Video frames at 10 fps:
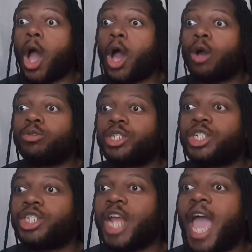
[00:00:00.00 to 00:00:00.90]
Oh
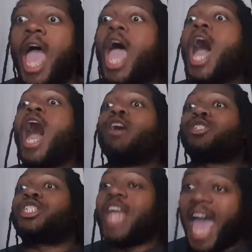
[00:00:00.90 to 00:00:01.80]
shit! Oh
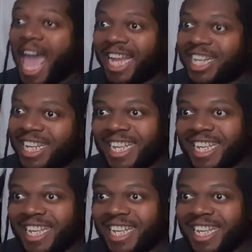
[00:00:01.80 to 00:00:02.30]
shit!